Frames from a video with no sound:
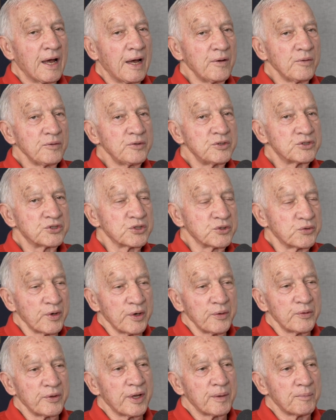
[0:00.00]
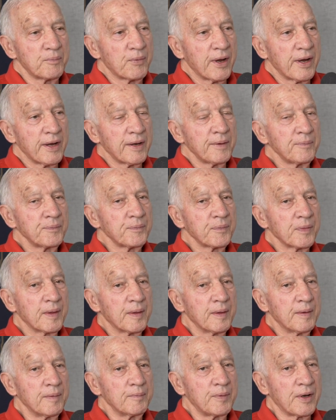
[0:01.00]
I don't disagree with that, Brian,
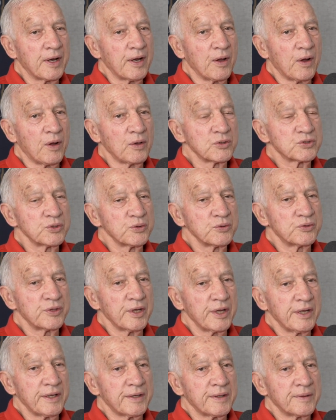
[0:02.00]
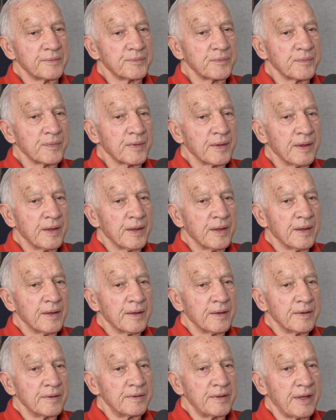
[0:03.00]
but I also think
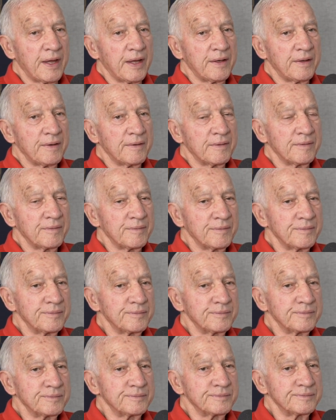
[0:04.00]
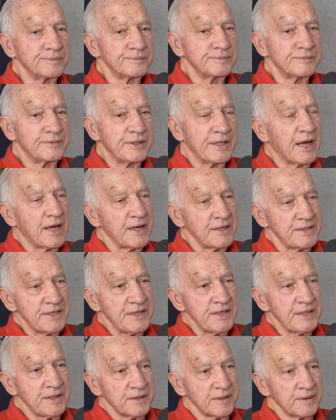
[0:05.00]
that the
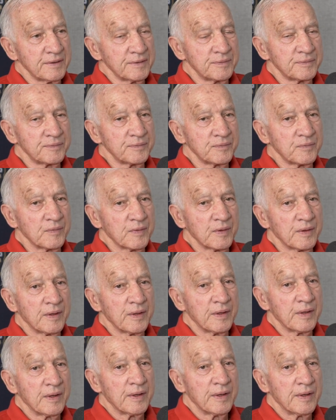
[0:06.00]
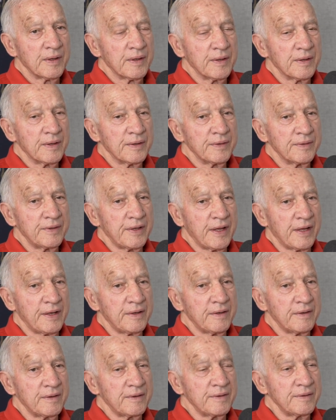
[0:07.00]
idea that
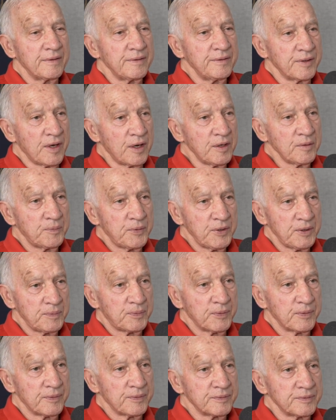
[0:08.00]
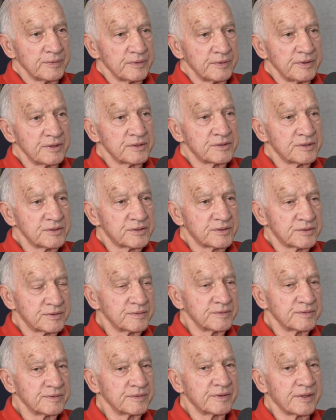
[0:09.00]
young people, and this
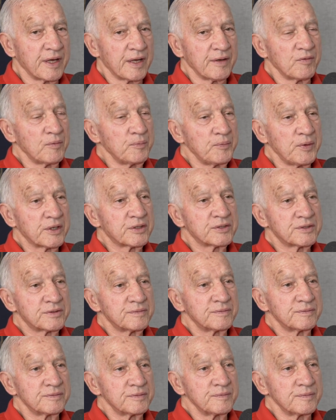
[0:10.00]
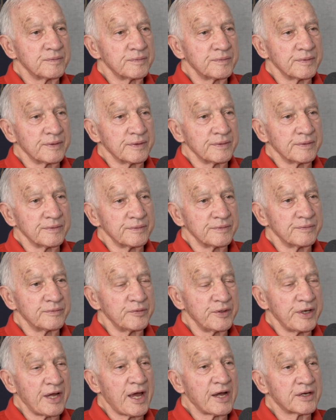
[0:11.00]
is kind of a mixed
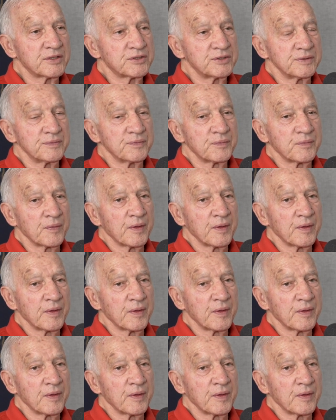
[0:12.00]
reaction.